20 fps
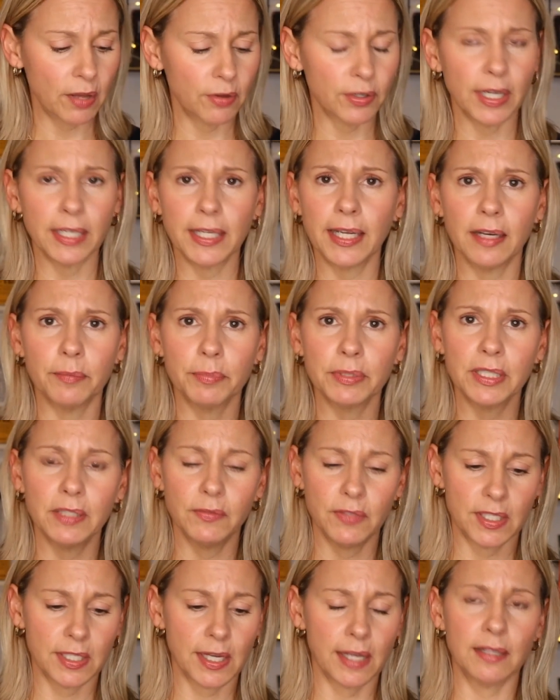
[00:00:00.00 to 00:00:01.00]
and I can't believe
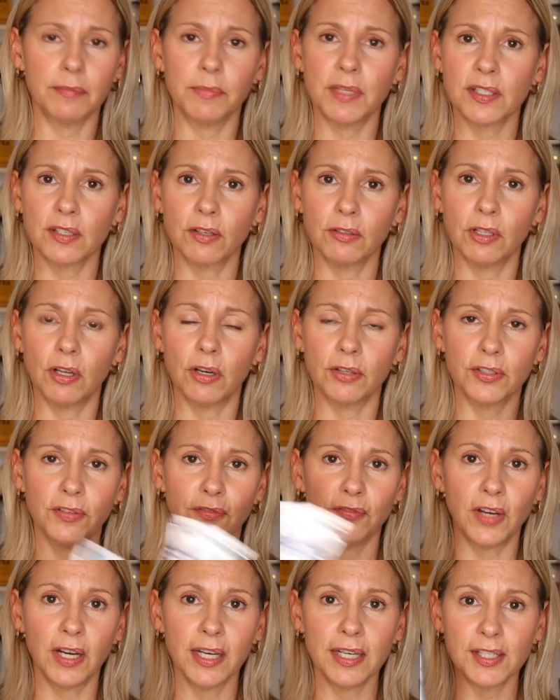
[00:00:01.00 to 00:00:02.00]
it's taken me so long to
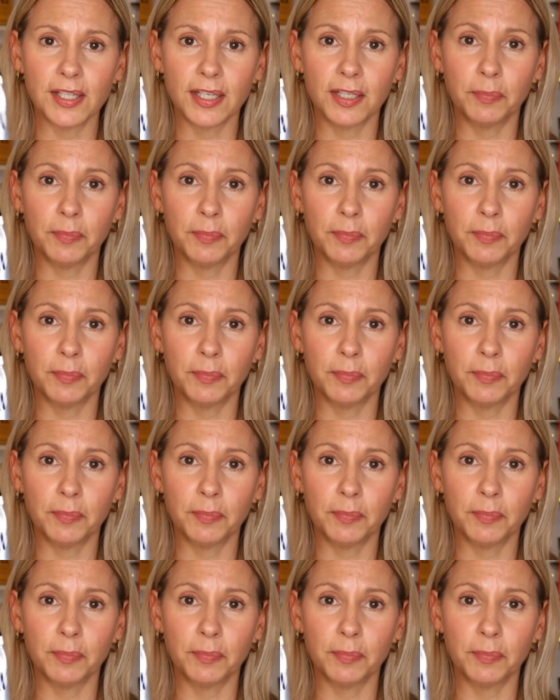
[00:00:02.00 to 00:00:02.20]
find it,